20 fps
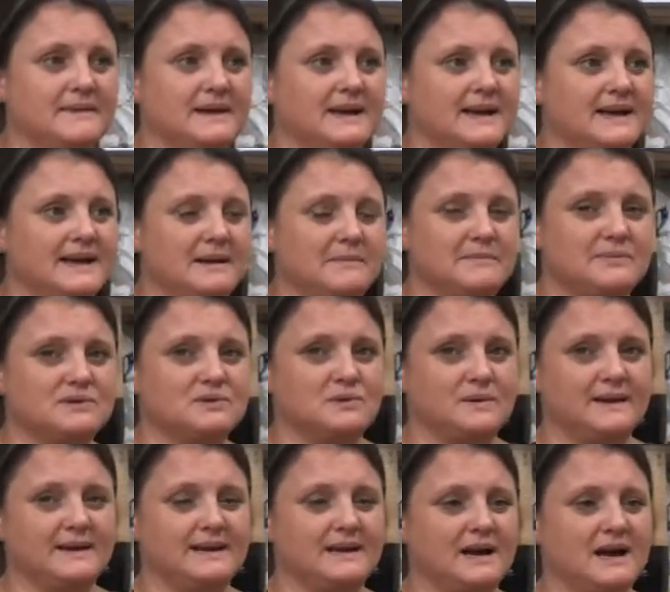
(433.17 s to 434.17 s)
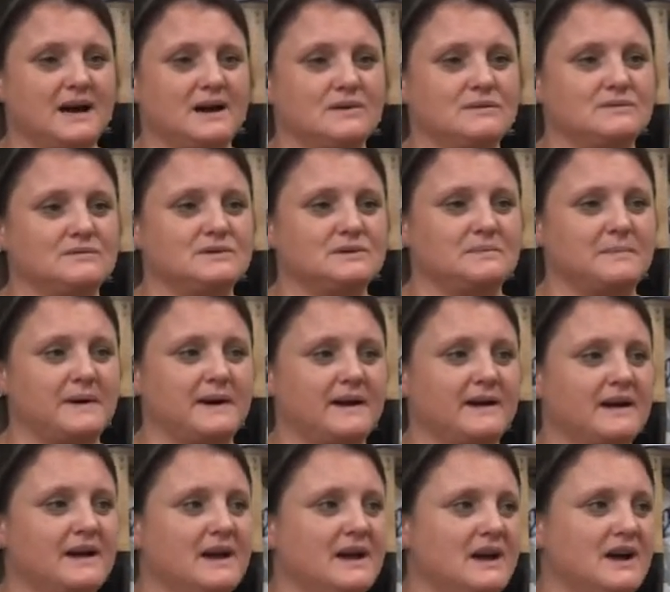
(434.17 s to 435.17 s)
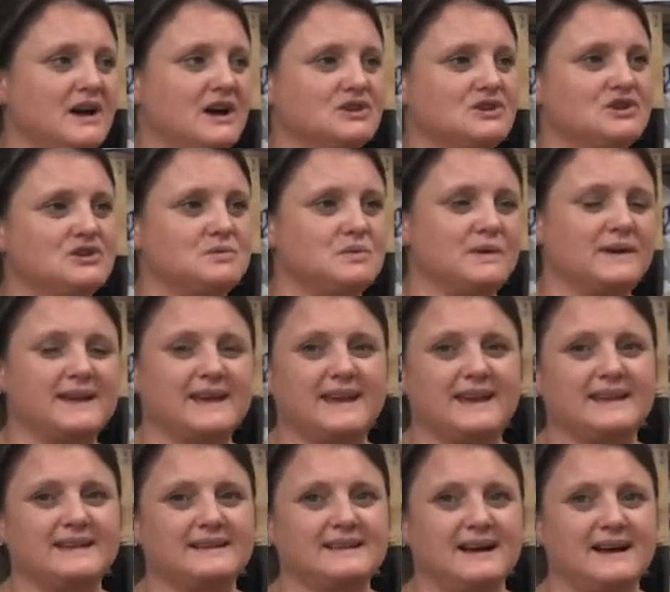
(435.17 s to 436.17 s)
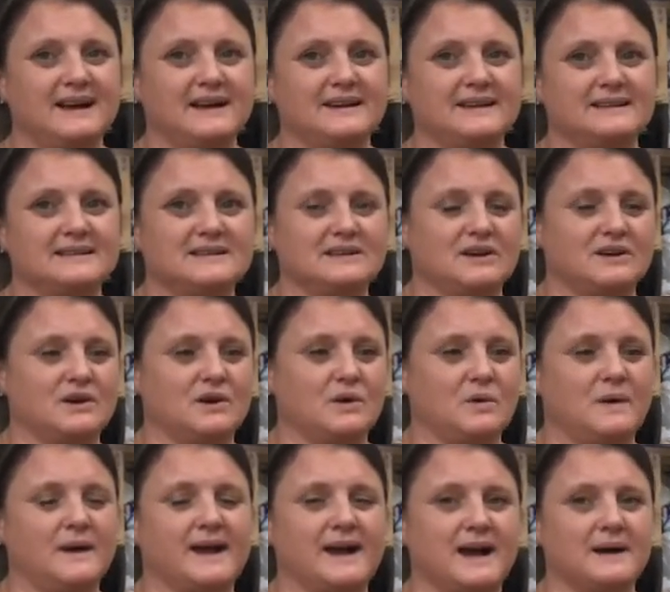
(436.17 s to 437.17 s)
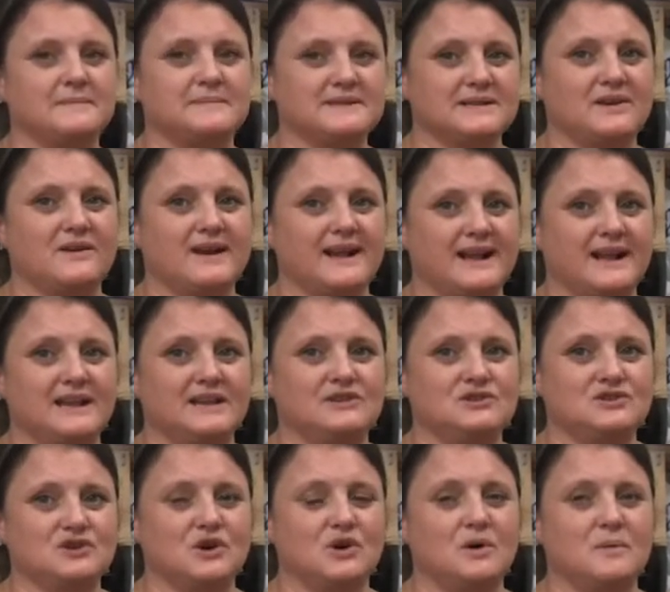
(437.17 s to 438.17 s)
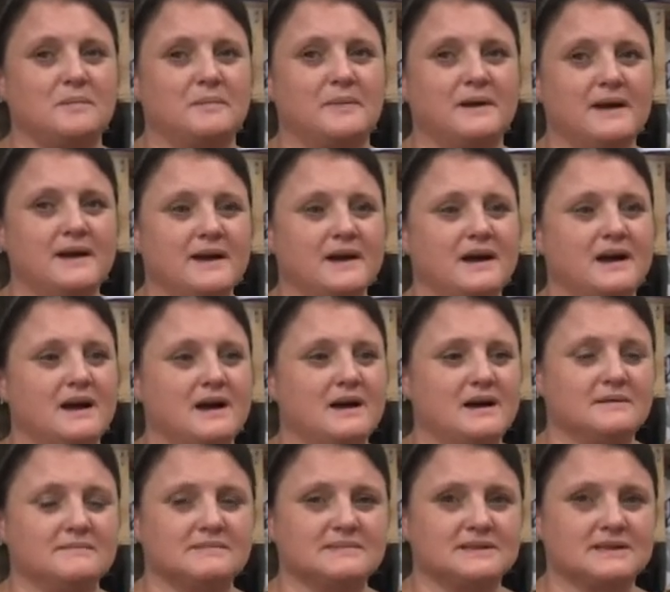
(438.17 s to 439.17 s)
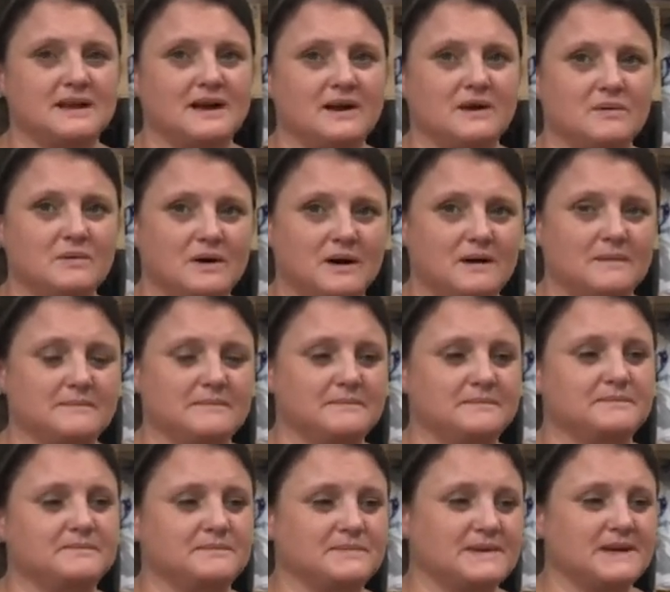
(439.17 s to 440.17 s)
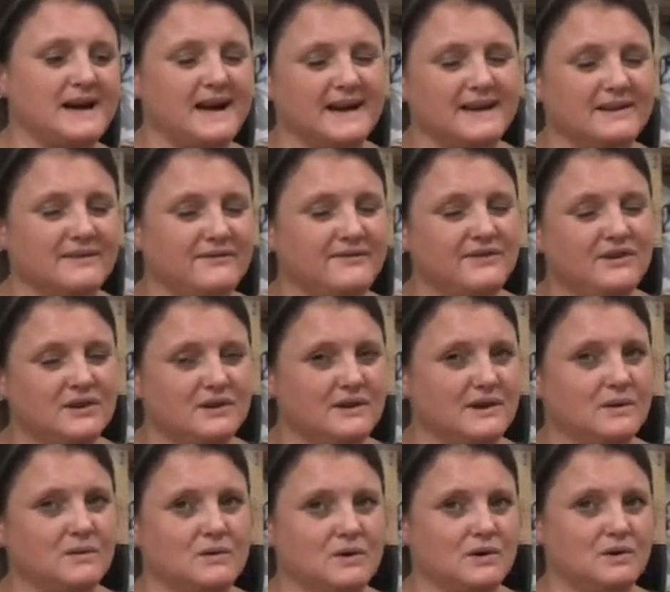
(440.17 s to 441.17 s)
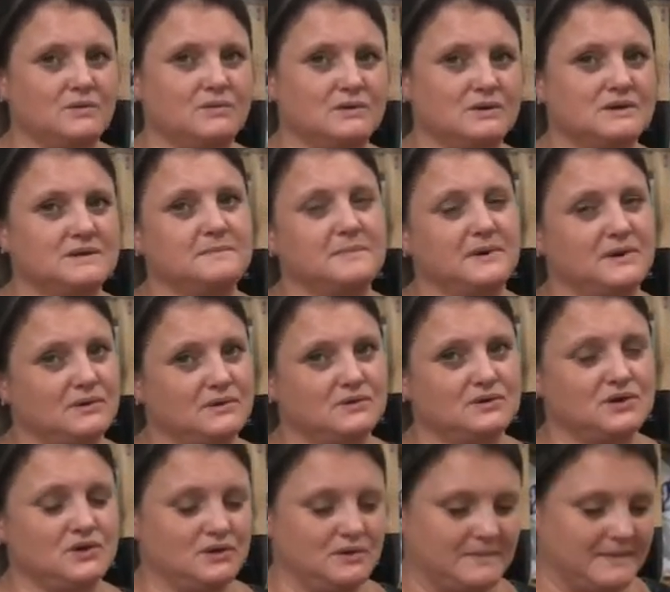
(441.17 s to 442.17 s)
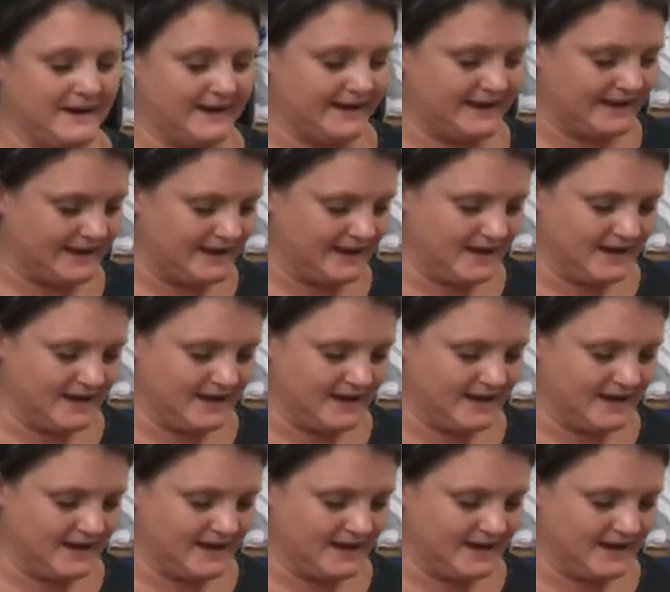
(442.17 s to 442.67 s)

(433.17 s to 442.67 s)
in between coats, but I just want to get it done. It's like a quick upcycling job, so I'm cutting a few little corners but not too many.